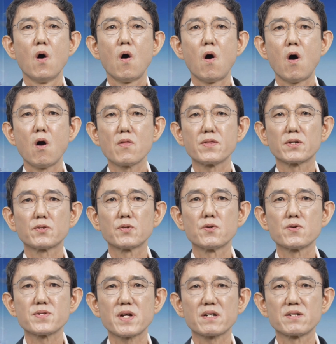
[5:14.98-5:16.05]
All the
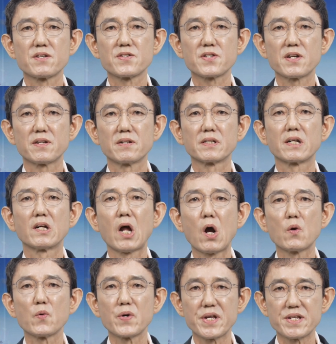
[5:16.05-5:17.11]
tools are considered
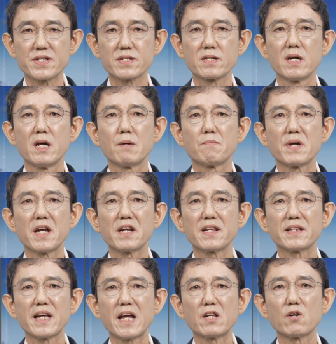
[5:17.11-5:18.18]
low risk,
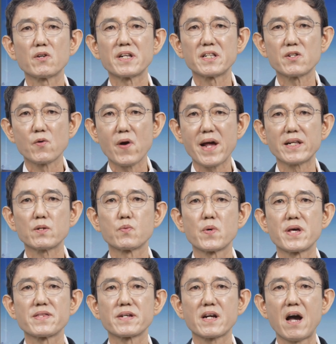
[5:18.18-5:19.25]
meaning they don't interact
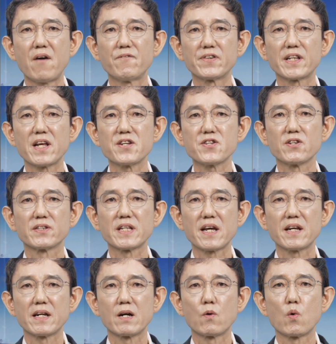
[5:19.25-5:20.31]
with confidential
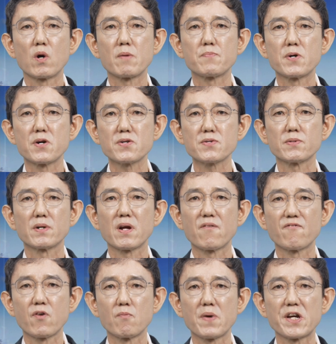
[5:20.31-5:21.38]
data or personal
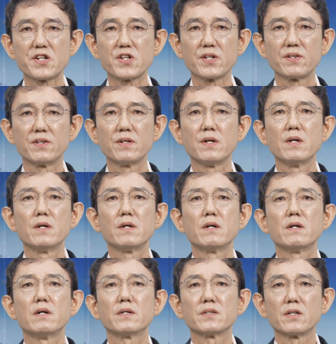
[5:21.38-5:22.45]
information,
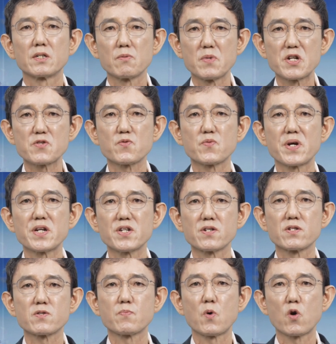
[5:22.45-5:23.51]
an
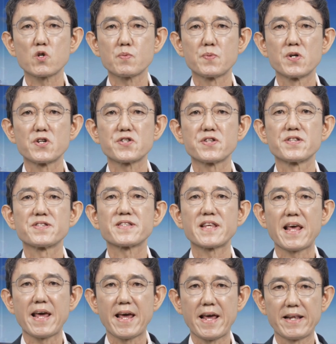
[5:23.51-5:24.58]
administration spokesperson
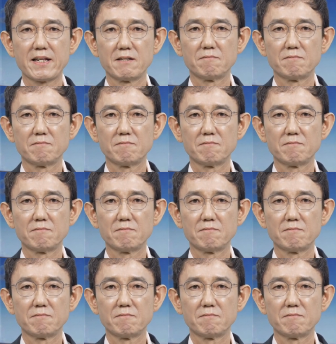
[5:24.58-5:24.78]
said.